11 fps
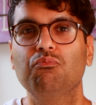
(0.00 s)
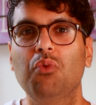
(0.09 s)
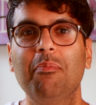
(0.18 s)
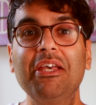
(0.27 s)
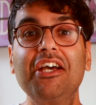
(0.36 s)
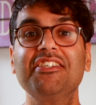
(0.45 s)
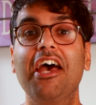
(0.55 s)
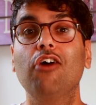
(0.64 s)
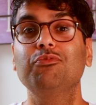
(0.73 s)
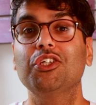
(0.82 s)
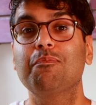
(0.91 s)
Well, because it
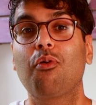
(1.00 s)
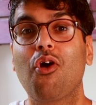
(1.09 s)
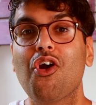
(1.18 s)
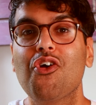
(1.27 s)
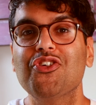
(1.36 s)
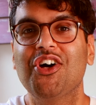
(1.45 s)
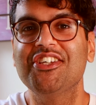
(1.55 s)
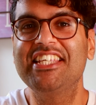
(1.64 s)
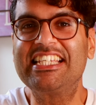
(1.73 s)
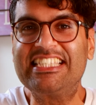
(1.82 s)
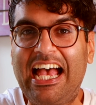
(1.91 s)
helps us prioritize
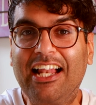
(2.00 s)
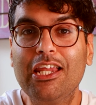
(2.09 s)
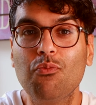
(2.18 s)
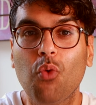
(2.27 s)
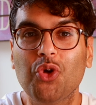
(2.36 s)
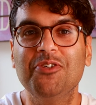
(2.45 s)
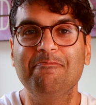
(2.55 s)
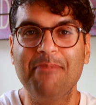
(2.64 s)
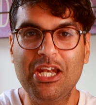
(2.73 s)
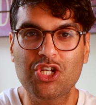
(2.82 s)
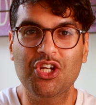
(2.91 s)
exactly what to
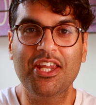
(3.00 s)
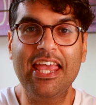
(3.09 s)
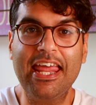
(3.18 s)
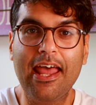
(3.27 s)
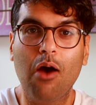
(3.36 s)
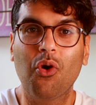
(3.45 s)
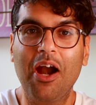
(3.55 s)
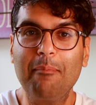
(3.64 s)
mention in our